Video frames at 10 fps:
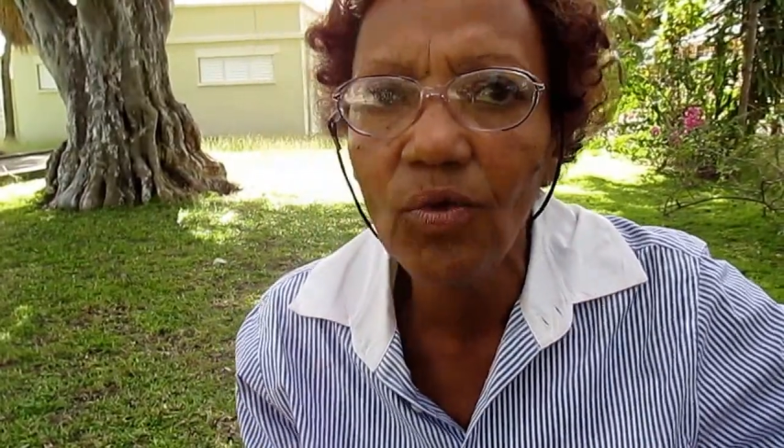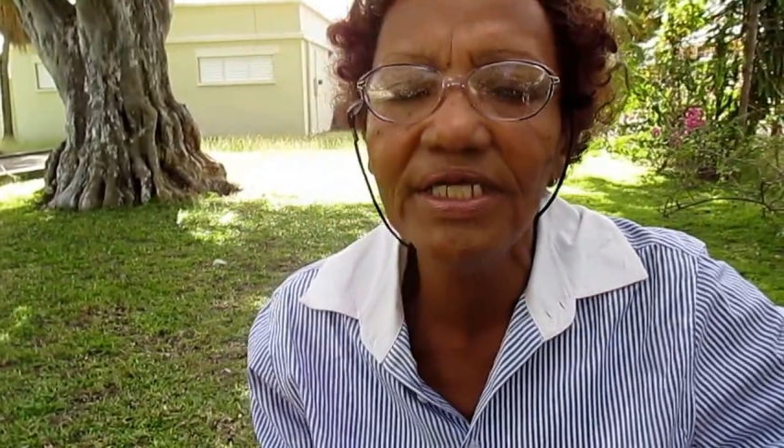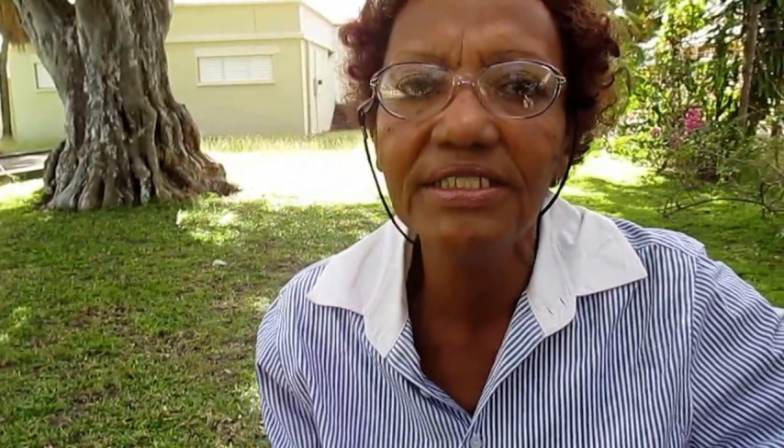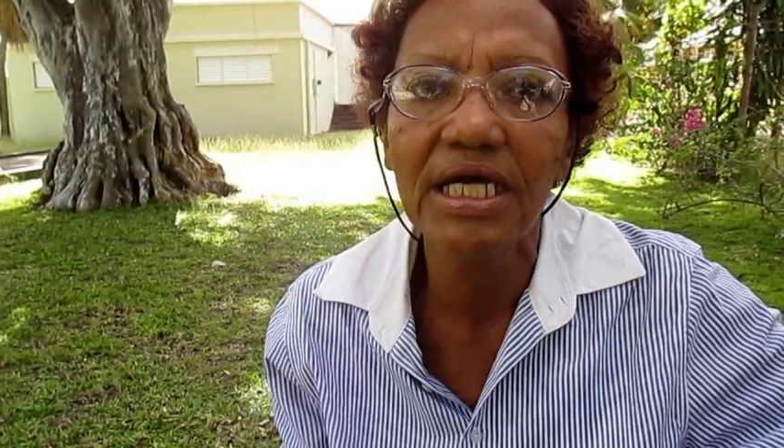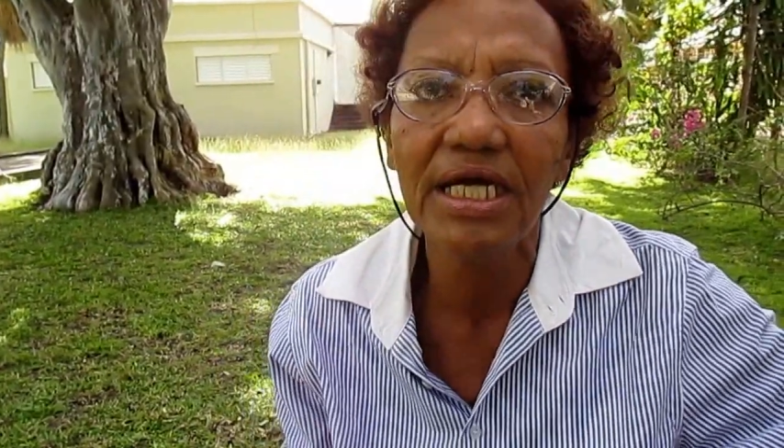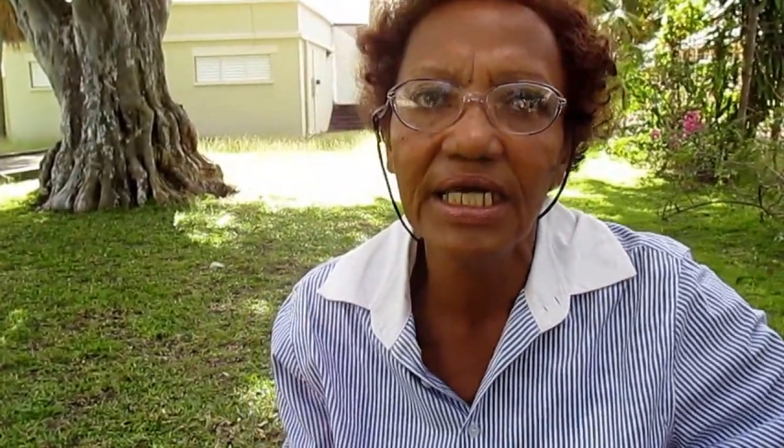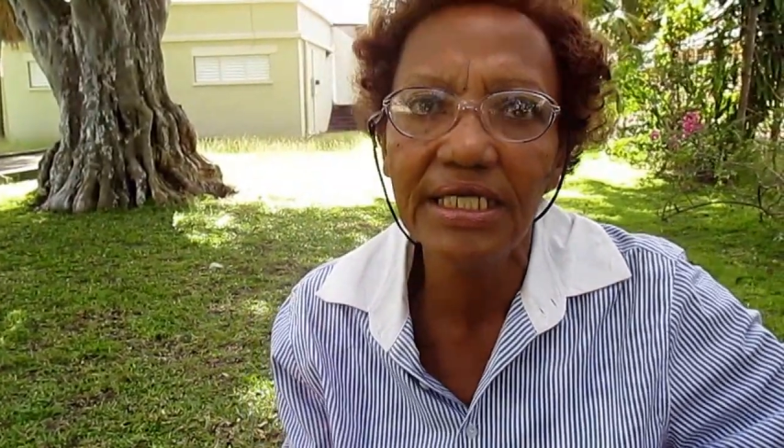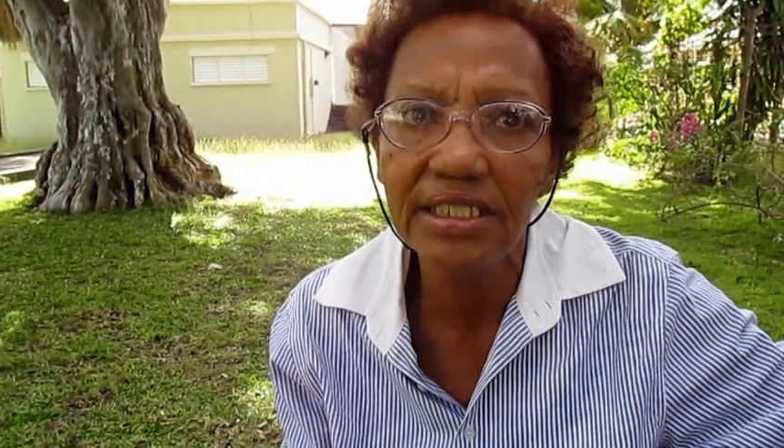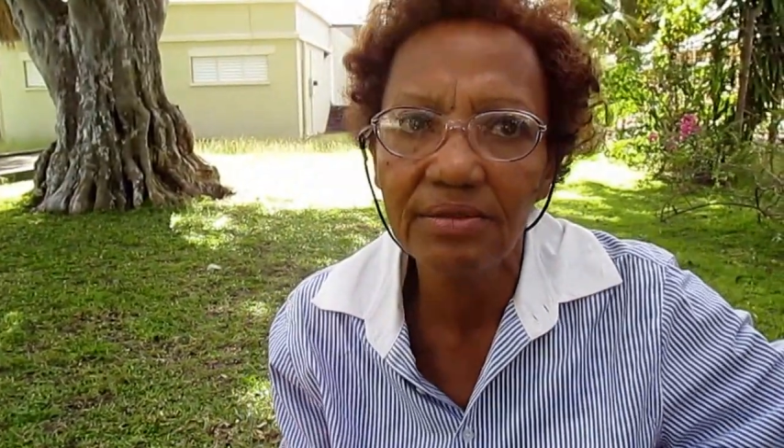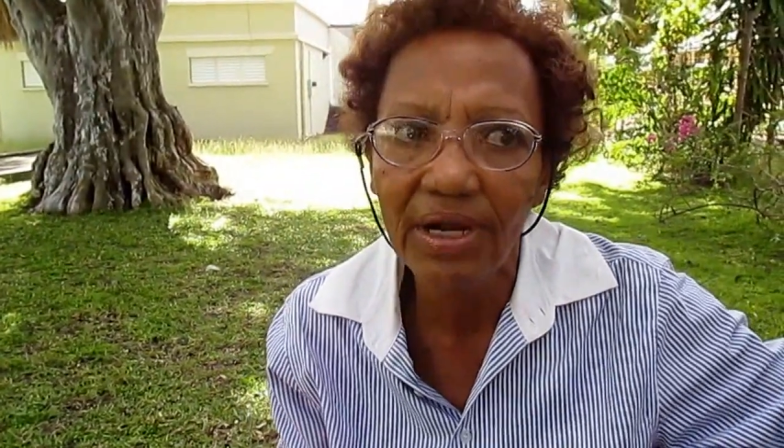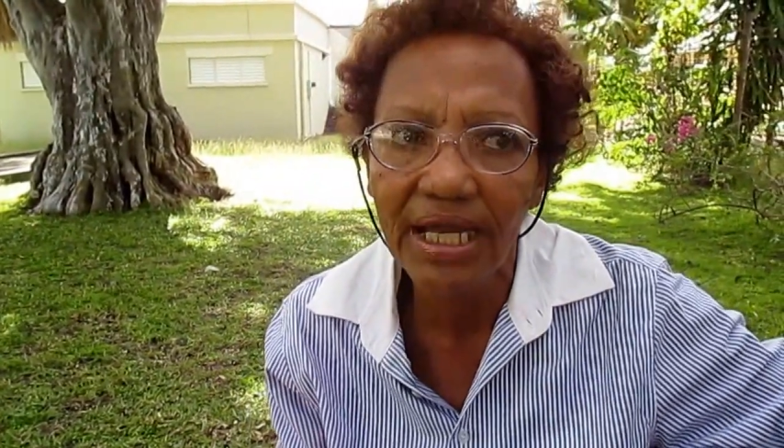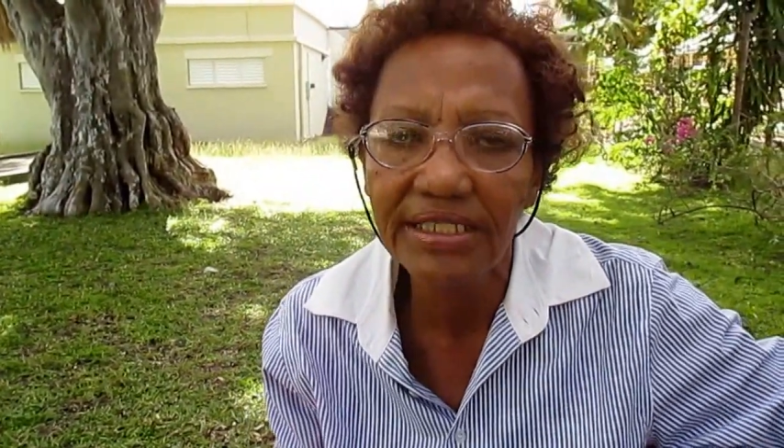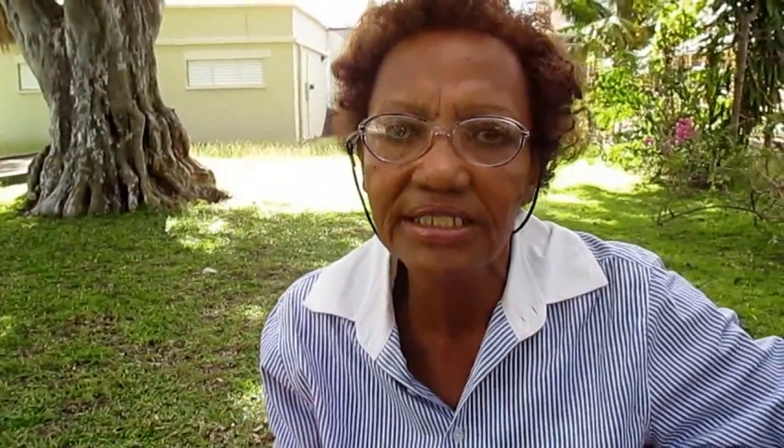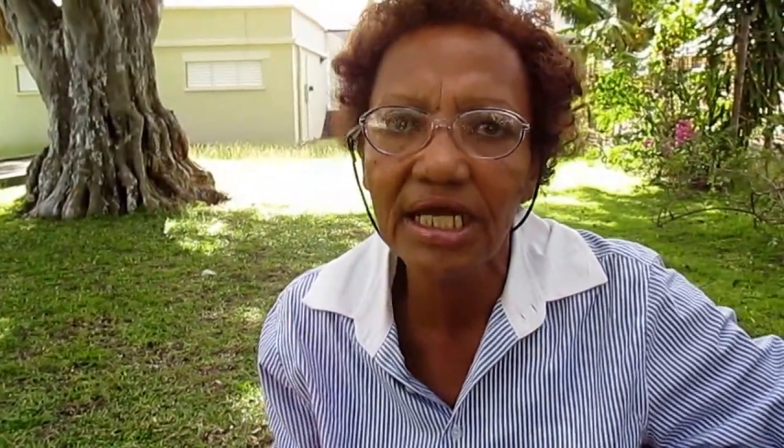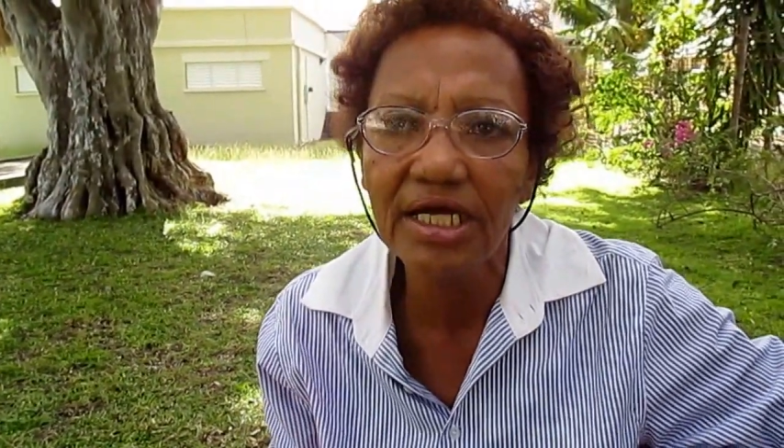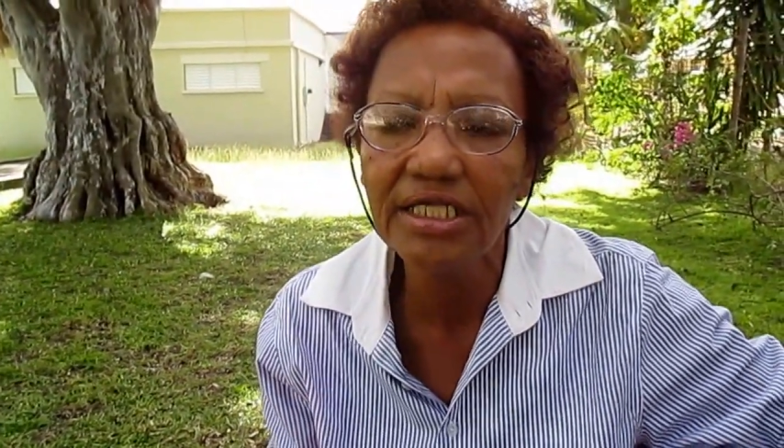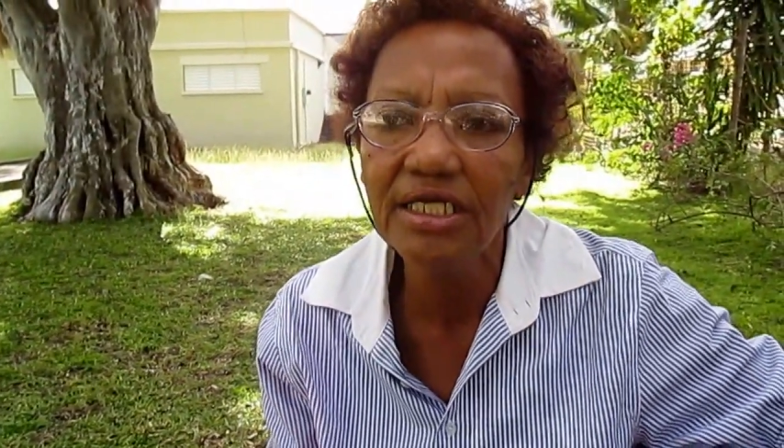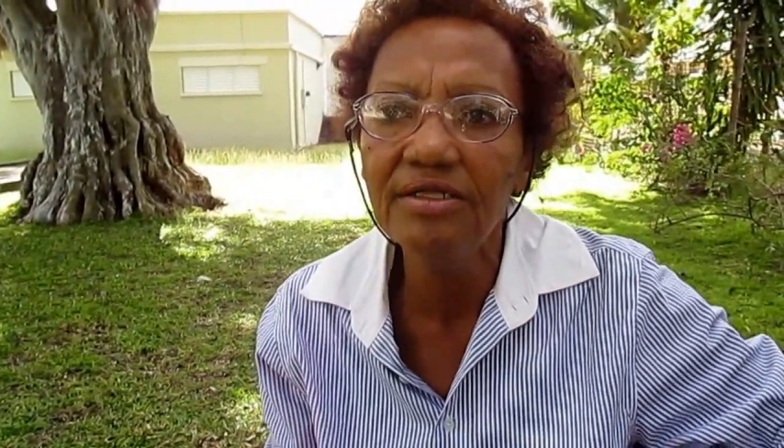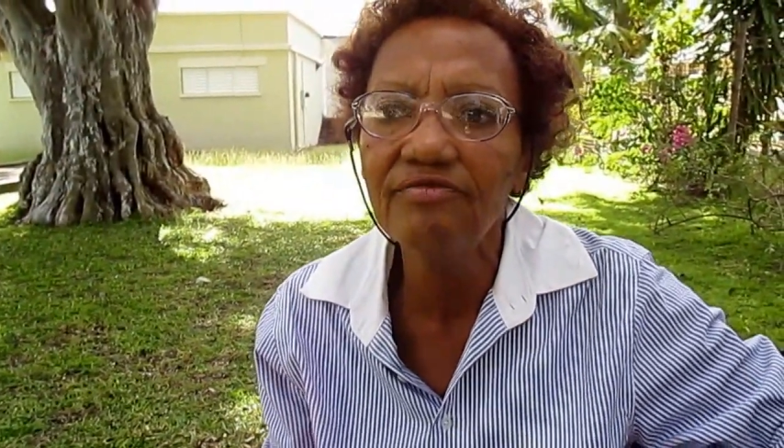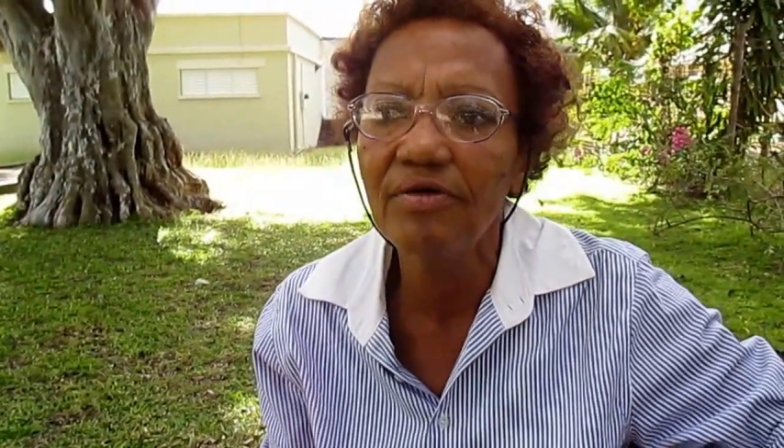whites are interbred
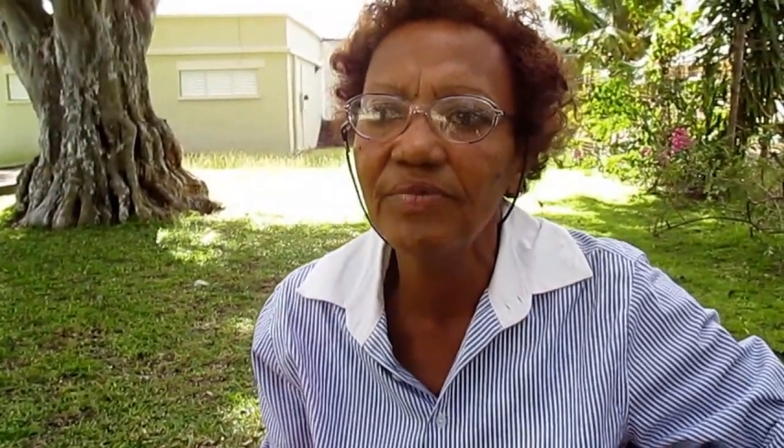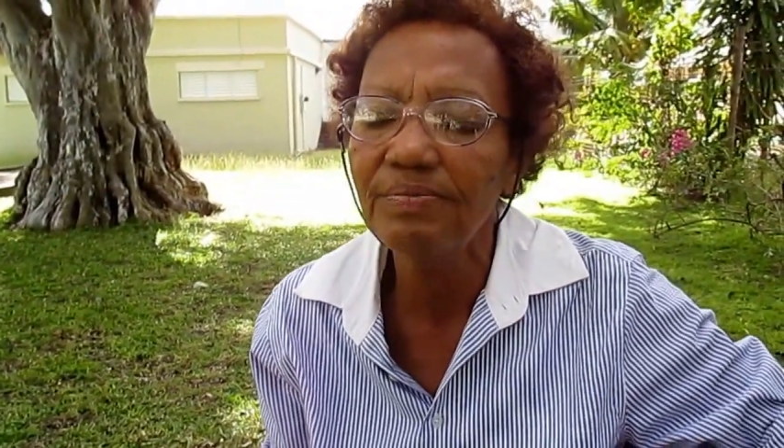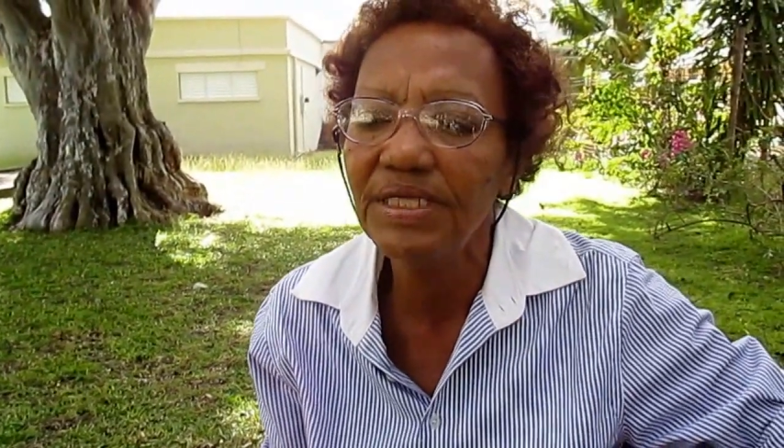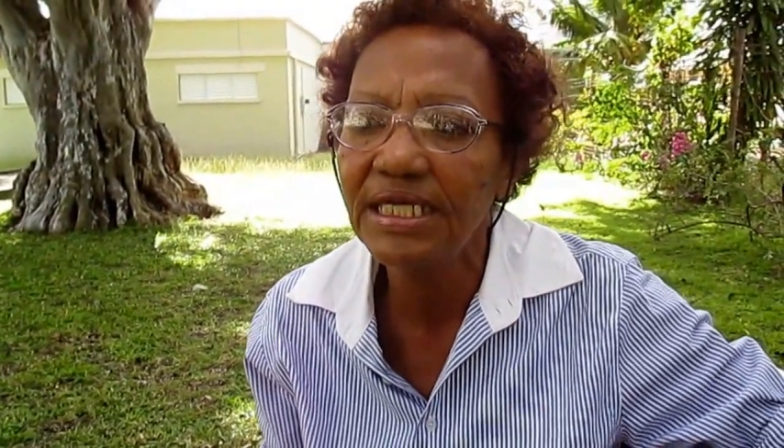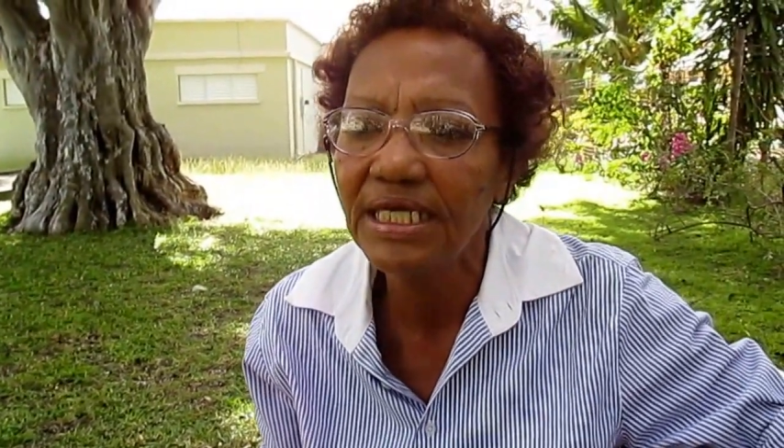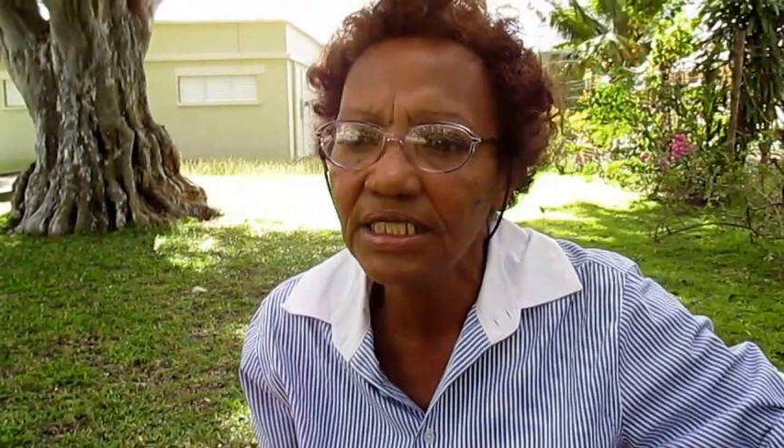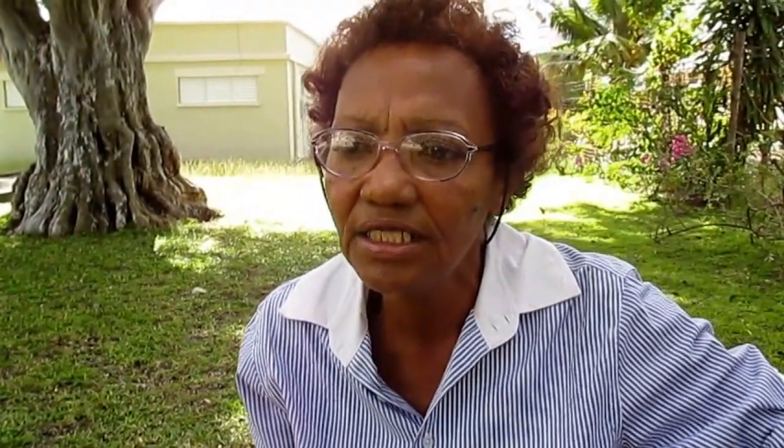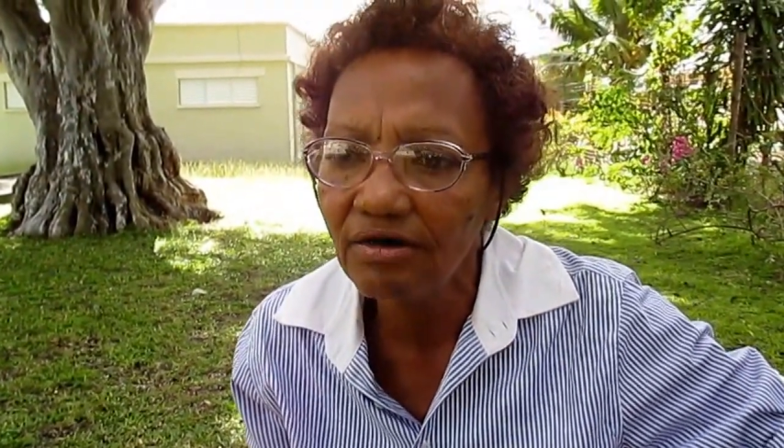starting from the beginning